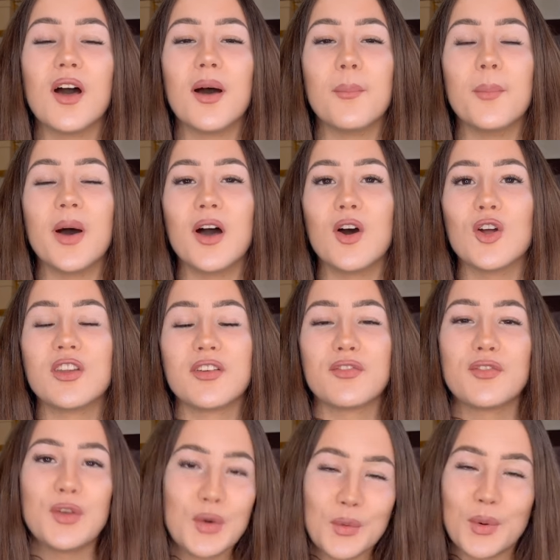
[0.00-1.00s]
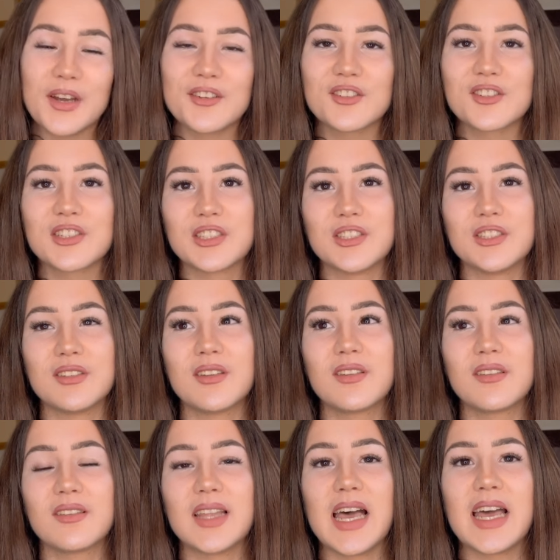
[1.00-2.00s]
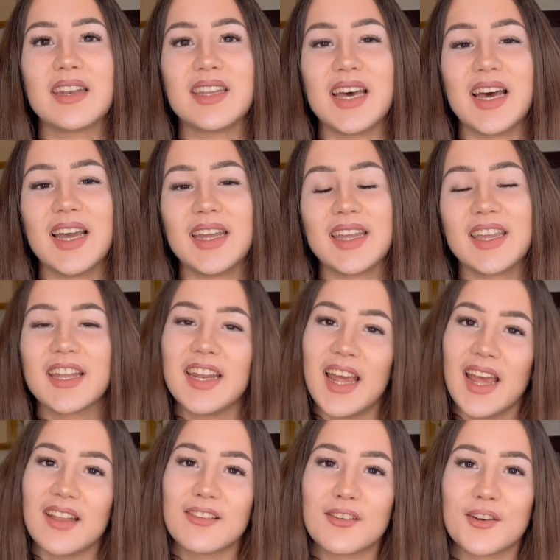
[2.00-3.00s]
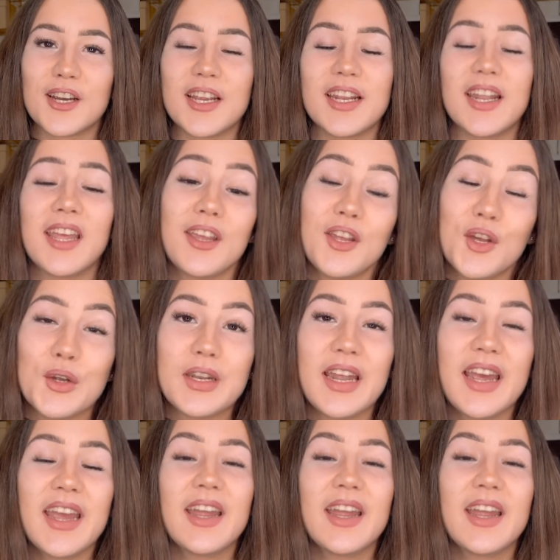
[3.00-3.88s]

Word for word: about a few questions that I can answer in a Q&A,